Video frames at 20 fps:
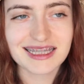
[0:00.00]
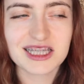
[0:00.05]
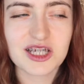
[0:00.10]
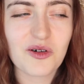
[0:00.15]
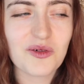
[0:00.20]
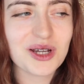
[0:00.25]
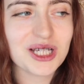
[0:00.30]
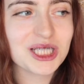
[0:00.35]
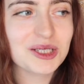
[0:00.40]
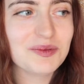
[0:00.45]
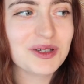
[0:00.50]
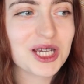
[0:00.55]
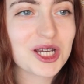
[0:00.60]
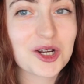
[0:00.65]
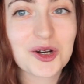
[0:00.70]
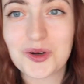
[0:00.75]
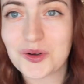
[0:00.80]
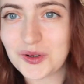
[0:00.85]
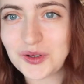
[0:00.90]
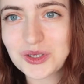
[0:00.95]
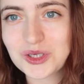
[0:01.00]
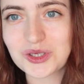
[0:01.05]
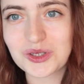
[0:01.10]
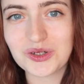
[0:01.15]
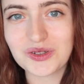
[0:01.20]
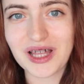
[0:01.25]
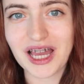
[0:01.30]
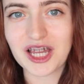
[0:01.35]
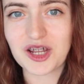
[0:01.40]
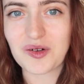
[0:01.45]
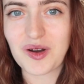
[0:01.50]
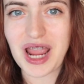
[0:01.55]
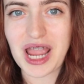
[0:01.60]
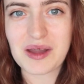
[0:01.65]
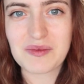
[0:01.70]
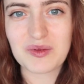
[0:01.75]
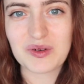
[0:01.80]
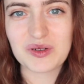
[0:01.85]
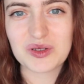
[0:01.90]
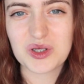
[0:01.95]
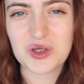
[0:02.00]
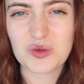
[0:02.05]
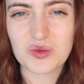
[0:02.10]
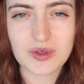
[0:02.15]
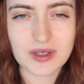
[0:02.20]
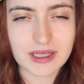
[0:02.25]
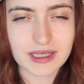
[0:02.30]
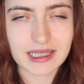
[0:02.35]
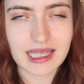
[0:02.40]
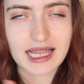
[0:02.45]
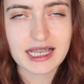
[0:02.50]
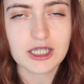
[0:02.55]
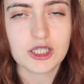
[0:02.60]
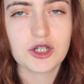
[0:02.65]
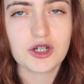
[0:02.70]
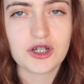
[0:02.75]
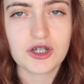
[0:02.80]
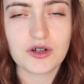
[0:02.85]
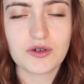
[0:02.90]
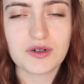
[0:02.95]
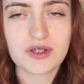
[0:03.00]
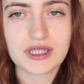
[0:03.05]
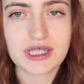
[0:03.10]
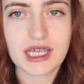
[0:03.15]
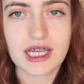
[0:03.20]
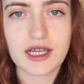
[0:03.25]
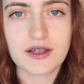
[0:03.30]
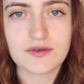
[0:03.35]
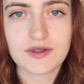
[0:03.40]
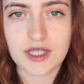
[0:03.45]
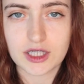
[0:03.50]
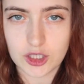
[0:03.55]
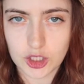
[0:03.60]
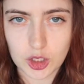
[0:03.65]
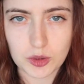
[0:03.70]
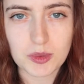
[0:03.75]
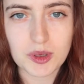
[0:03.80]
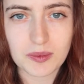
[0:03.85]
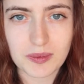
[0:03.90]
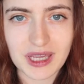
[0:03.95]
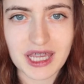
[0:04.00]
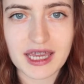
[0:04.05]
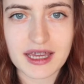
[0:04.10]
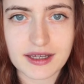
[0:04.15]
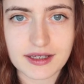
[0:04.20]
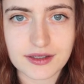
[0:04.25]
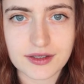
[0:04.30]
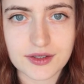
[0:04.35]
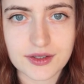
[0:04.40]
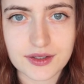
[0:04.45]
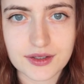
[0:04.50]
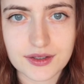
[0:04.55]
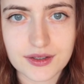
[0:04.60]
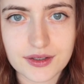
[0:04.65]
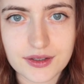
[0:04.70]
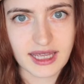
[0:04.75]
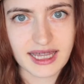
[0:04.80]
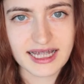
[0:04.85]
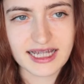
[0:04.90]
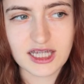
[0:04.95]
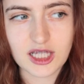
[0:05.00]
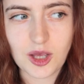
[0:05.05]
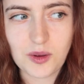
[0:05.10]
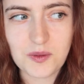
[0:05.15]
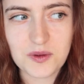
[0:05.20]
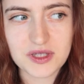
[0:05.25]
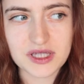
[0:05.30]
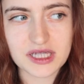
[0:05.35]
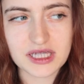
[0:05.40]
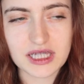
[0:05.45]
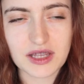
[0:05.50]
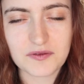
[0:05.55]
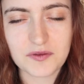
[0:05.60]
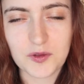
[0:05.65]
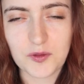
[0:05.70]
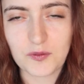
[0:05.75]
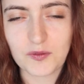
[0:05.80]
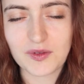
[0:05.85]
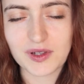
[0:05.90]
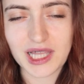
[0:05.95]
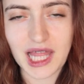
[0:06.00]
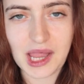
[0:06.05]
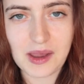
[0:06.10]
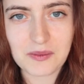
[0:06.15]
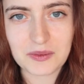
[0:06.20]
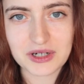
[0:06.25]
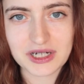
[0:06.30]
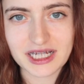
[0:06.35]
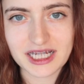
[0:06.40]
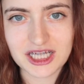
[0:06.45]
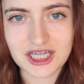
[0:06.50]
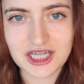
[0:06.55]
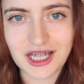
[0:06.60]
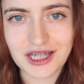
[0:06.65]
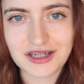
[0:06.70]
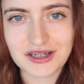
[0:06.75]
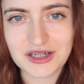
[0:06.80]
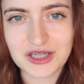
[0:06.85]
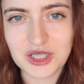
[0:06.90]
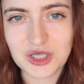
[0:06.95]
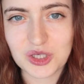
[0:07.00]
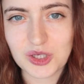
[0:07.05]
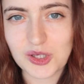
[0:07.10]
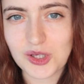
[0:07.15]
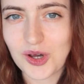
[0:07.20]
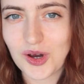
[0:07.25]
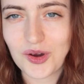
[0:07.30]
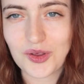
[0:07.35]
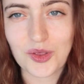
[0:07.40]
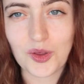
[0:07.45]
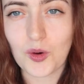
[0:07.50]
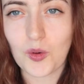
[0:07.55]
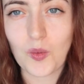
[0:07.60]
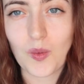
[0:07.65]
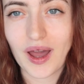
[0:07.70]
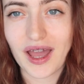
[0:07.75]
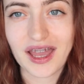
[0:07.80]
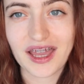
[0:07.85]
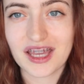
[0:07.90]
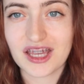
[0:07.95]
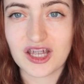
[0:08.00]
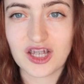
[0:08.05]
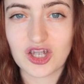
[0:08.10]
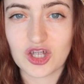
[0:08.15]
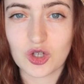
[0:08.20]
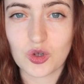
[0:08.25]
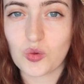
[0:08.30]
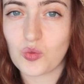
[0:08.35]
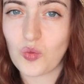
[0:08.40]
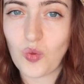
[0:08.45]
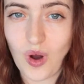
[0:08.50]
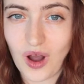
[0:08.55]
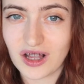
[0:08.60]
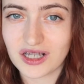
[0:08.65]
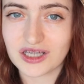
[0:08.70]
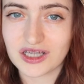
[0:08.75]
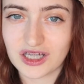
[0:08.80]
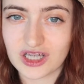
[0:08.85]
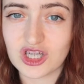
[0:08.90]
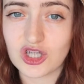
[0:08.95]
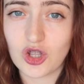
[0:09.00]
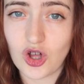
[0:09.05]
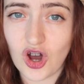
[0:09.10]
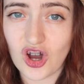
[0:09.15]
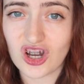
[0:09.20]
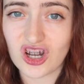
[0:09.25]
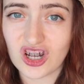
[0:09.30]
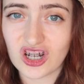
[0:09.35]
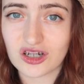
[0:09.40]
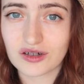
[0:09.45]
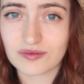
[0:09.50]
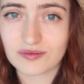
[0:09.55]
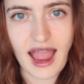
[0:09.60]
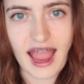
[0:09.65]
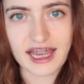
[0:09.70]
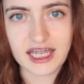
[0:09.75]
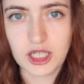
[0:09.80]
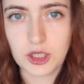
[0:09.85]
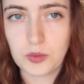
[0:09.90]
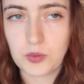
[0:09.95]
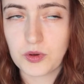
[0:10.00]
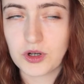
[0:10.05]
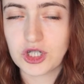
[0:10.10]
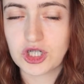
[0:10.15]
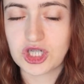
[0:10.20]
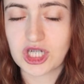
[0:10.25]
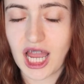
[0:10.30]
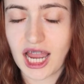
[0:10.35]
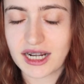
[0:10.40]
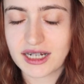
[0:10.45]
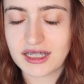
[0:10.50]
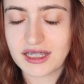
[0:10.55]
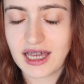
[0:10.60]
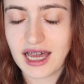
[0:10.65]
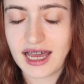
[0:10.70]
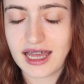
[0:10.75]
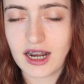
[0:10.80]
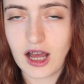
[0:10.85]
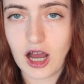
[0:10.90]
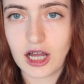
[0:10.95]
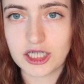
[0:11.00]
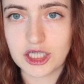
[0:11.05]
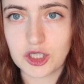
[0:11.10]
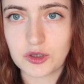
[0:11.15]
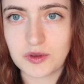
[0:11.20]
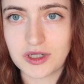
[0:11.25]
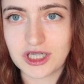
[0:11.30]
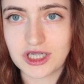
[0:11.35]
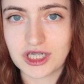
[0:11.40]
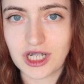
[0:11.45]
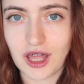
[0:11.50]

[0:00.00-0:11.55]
going to be crucial that you're able to center yourselves as human beings. It's almost as if you've glamored each other to look the way you want to look. And you project that onto each